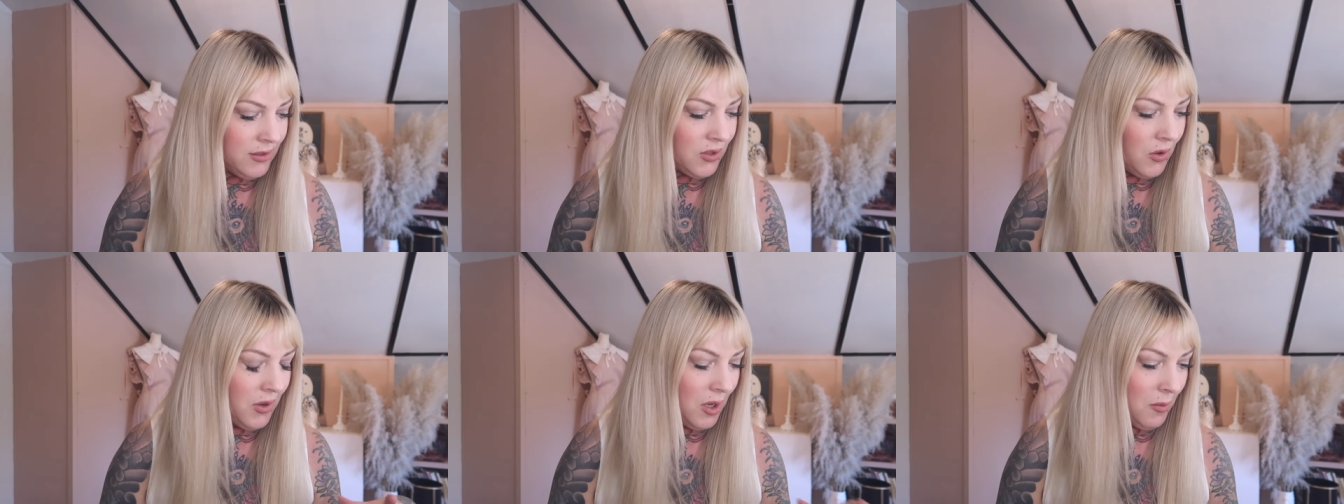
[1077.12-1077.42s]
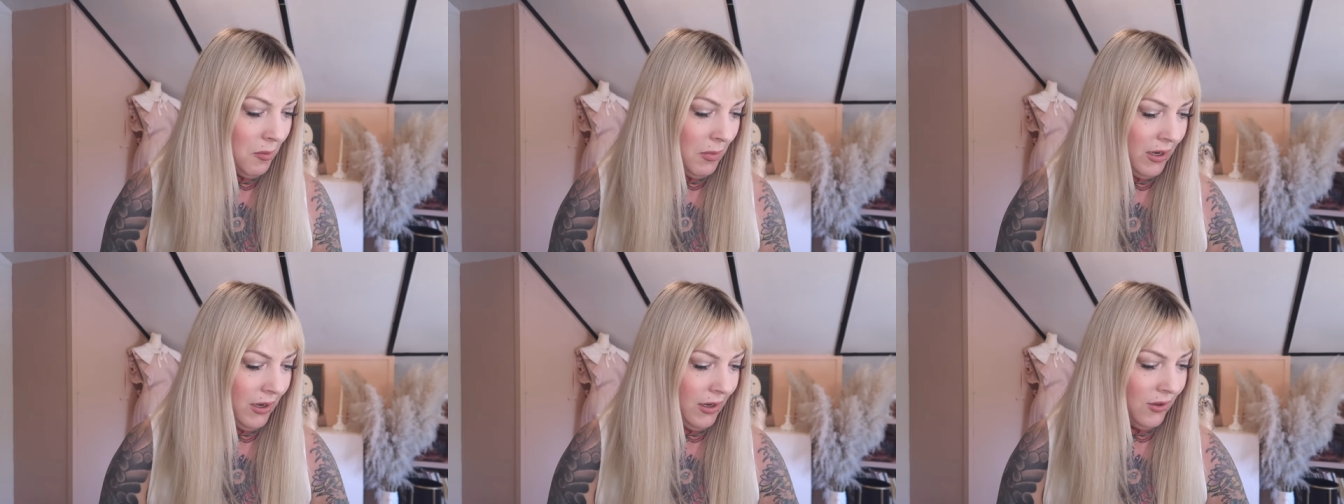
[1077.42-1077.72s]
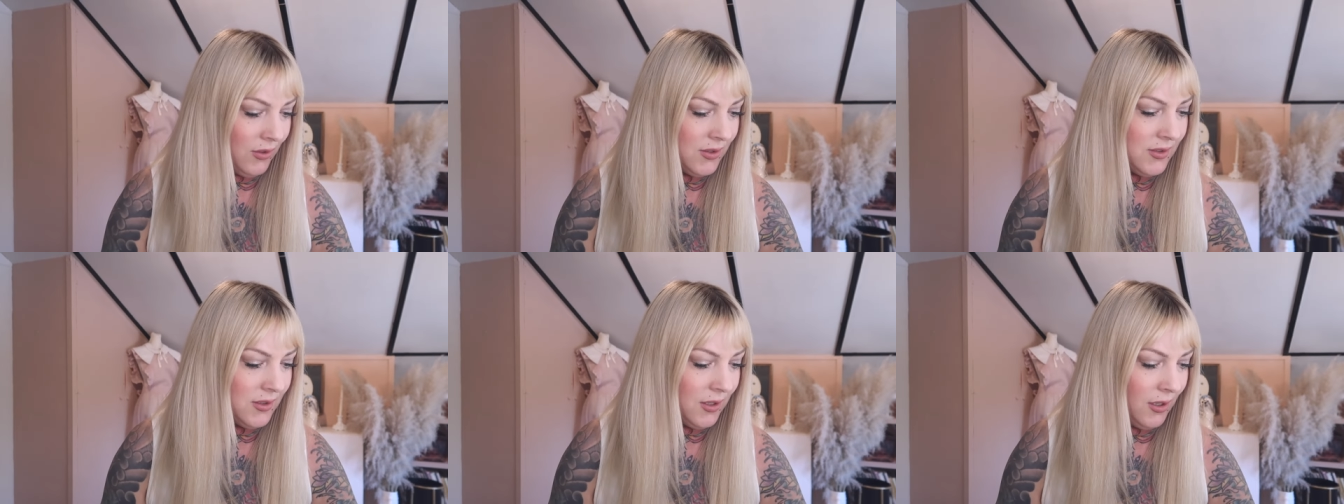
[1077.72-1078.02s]
to go get my
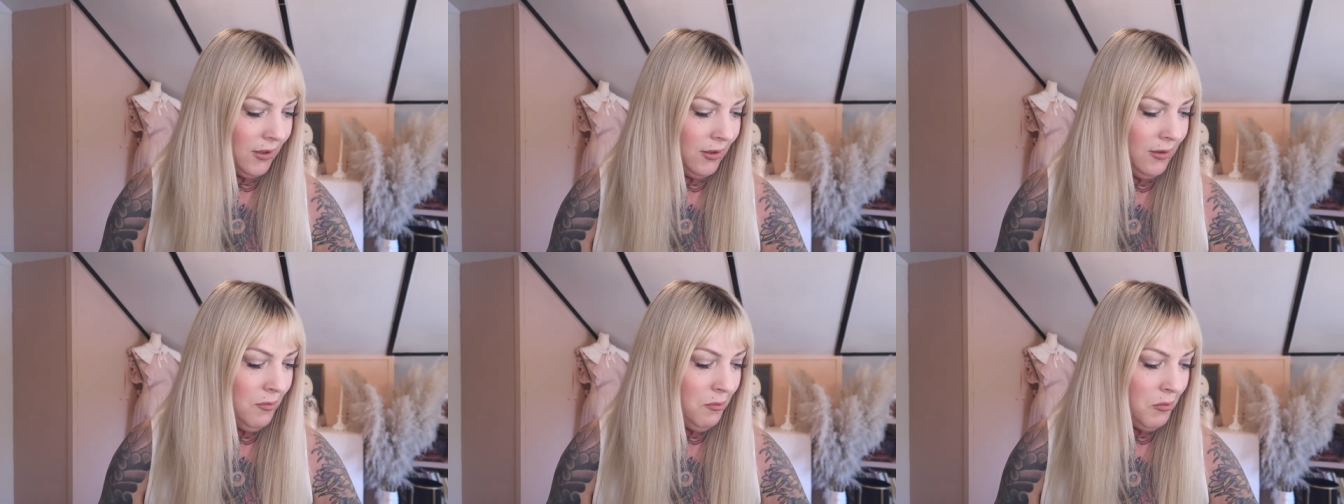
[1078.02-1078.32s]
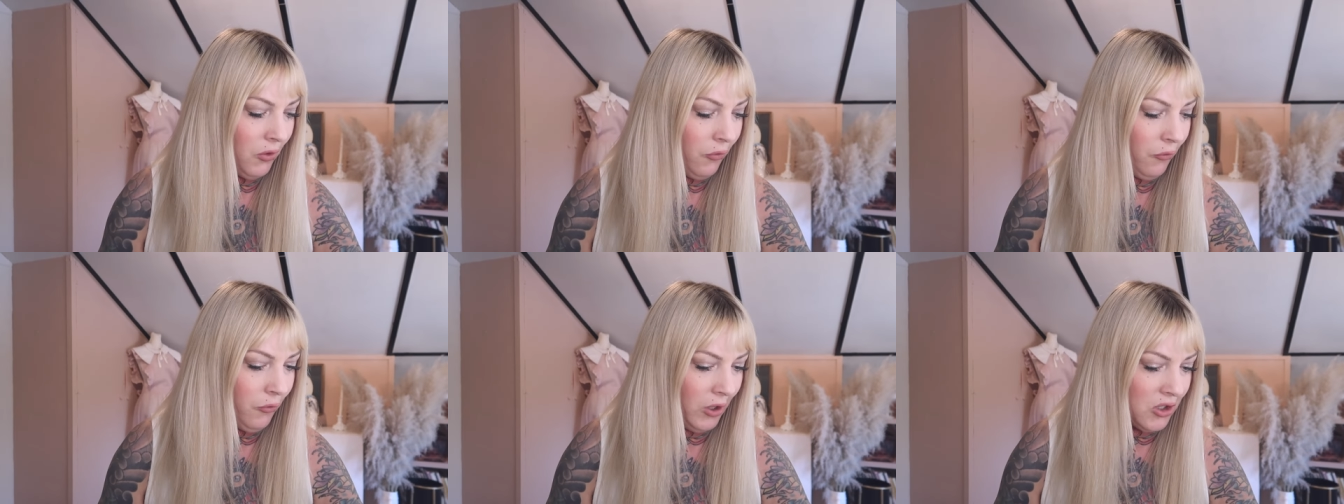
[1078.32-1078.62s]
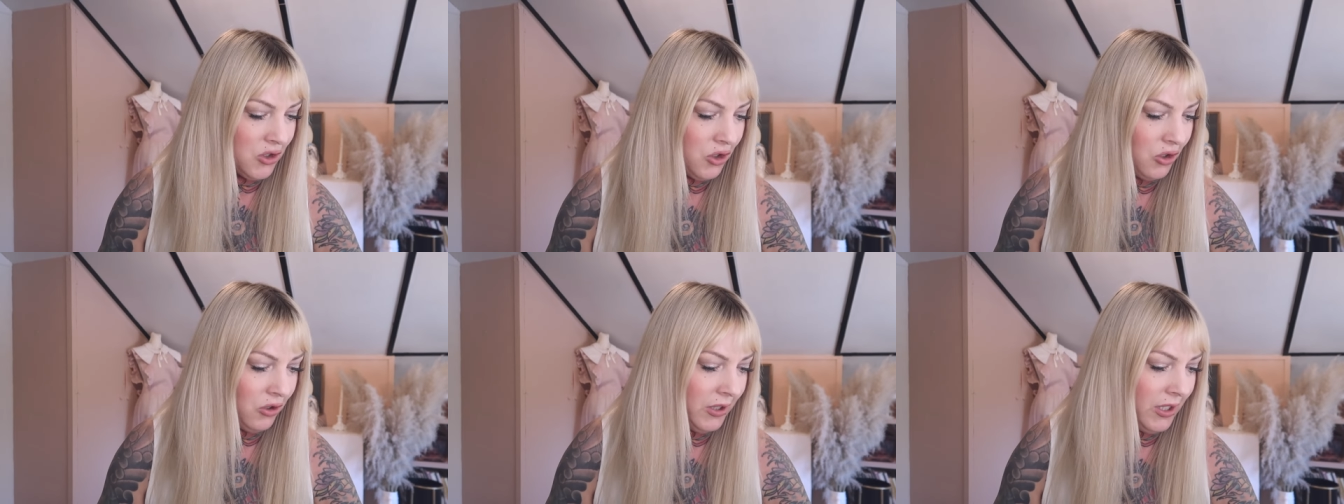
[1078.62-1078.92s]
nails done
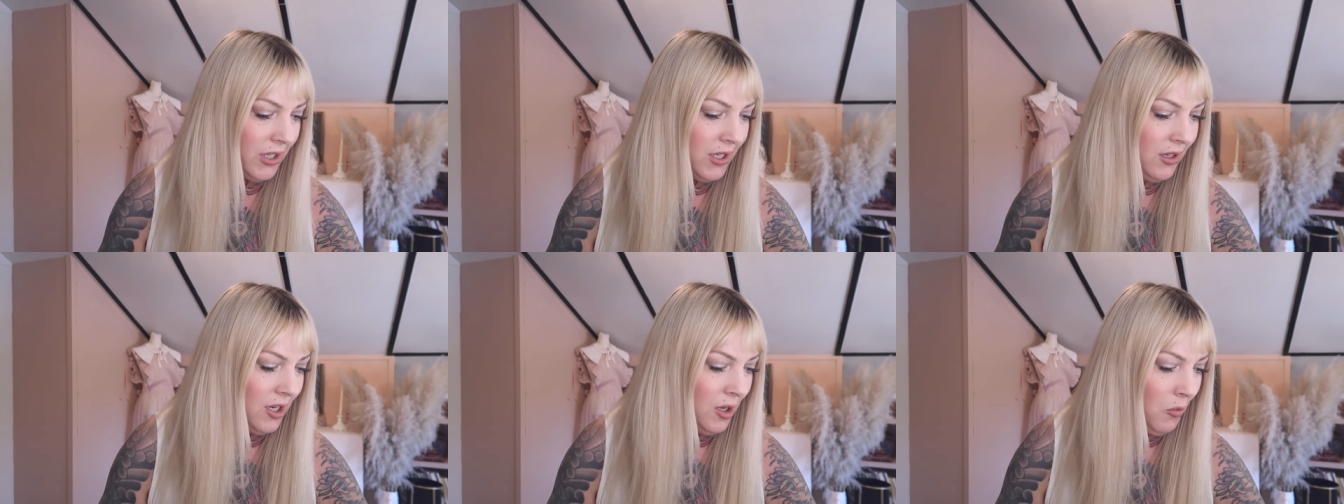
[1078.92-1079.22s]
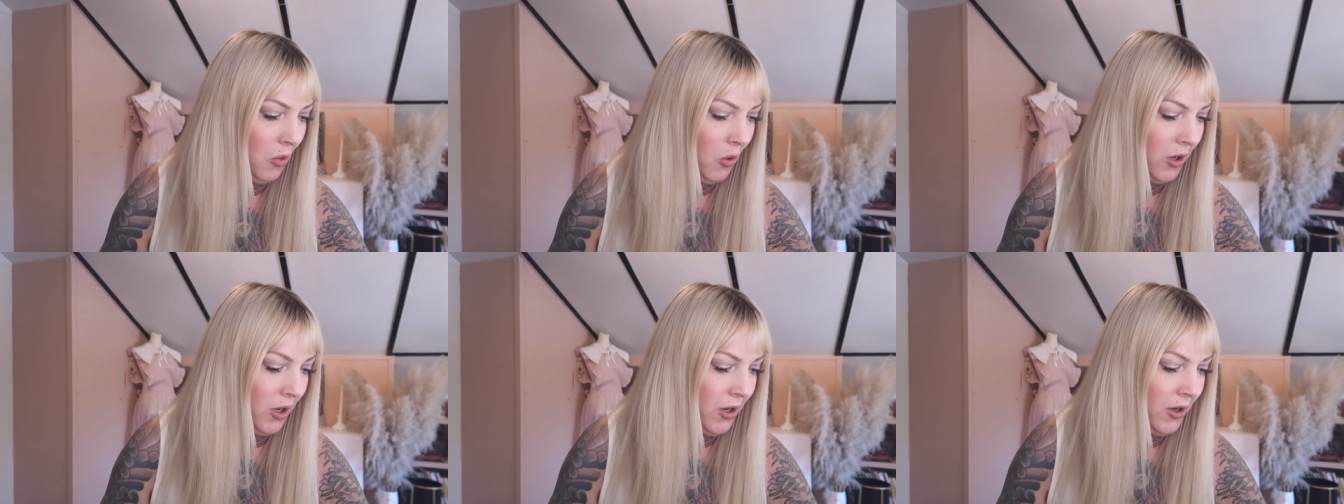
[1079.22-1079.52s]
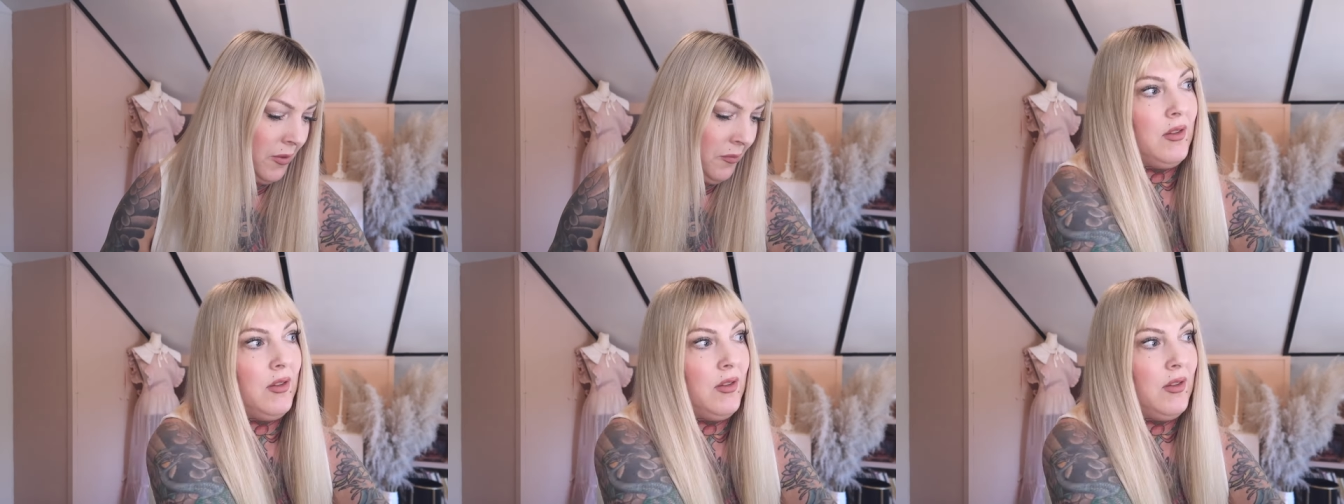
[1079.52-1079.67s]
professionally anymore.